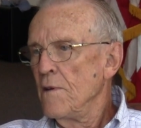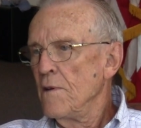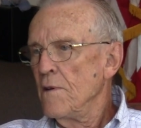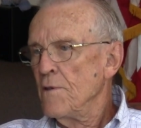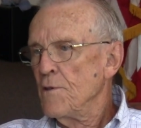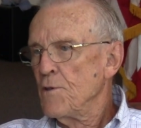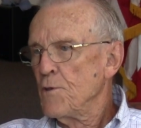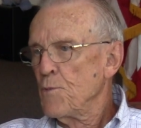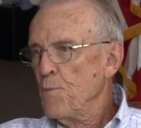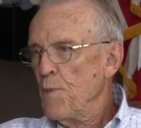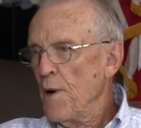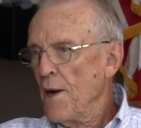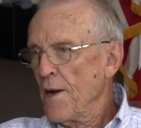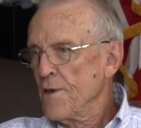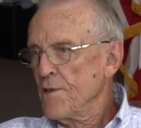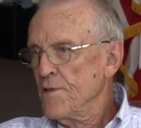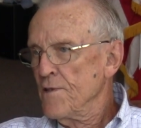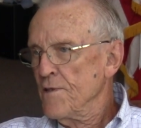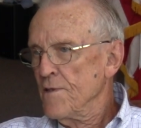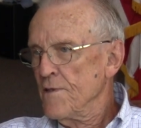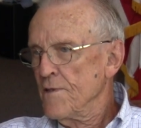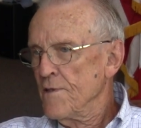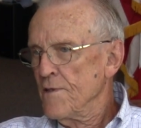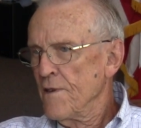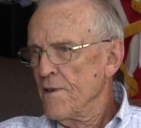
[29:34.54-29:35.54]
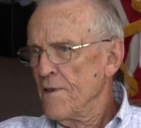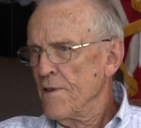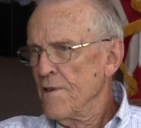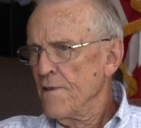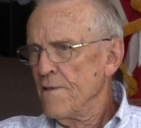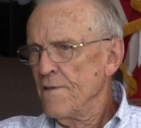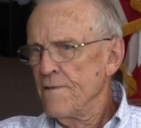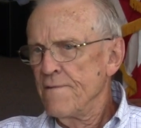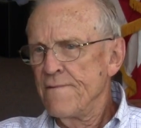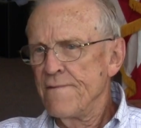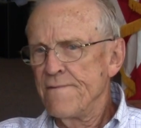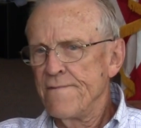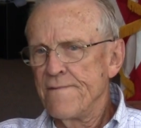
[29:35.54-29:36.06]
inspections uh,
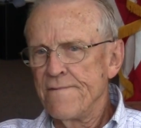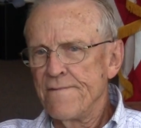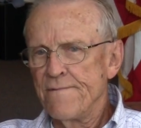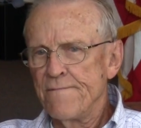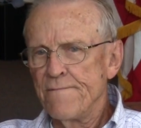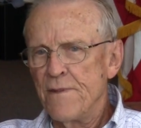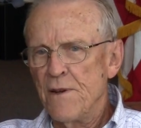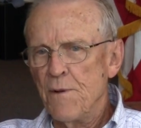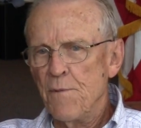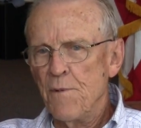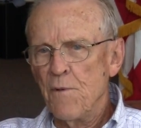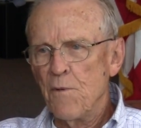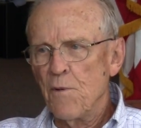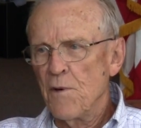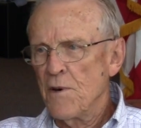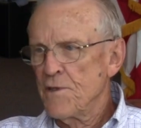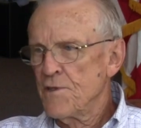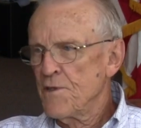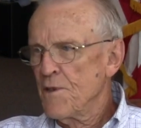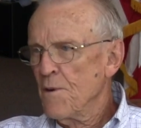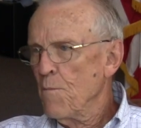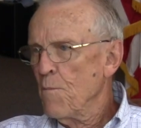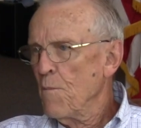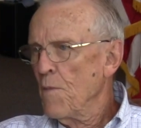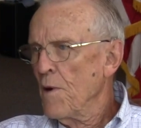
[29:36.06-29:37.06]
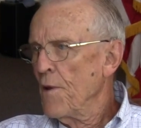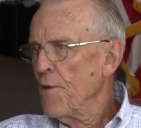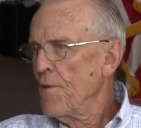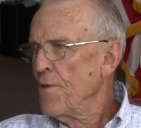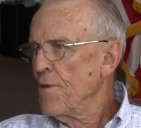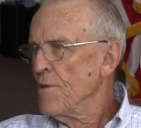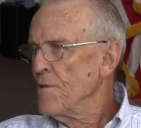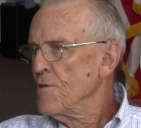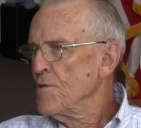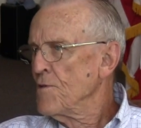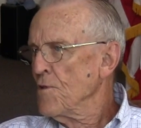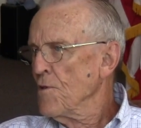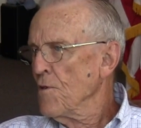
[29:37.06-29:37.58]
maybe once a month
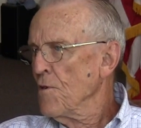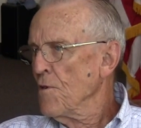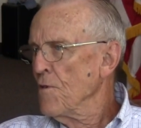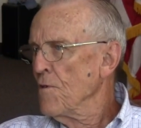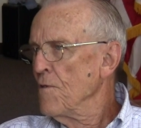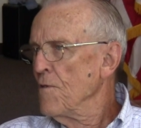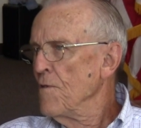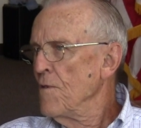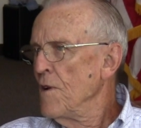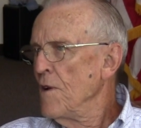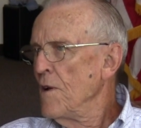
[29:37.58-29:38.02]
or so,